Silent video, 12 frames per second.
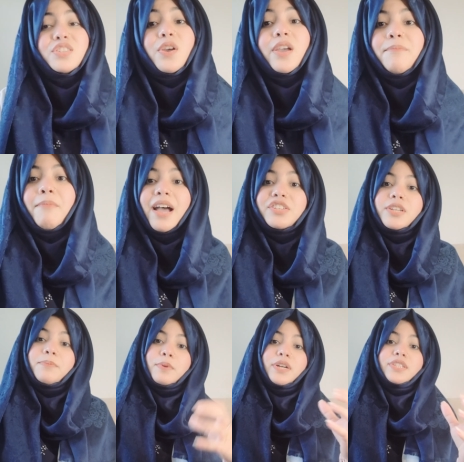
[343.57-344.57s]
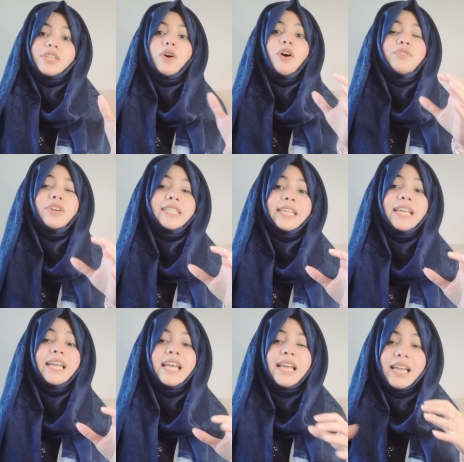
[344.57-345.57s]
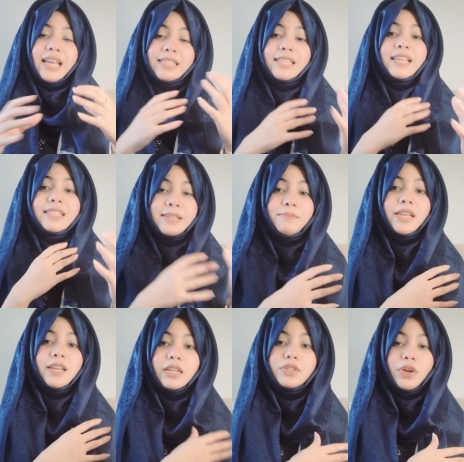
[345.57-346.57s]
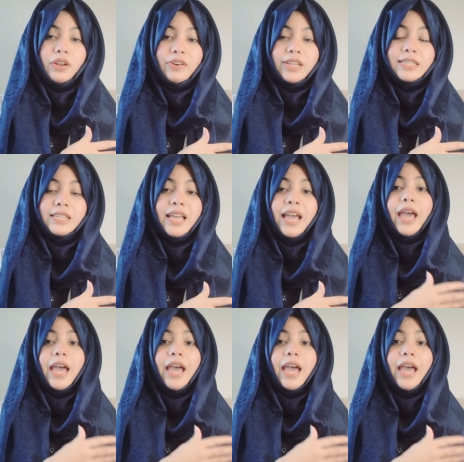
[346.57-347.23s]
Imagine a person already is histamine intolerant,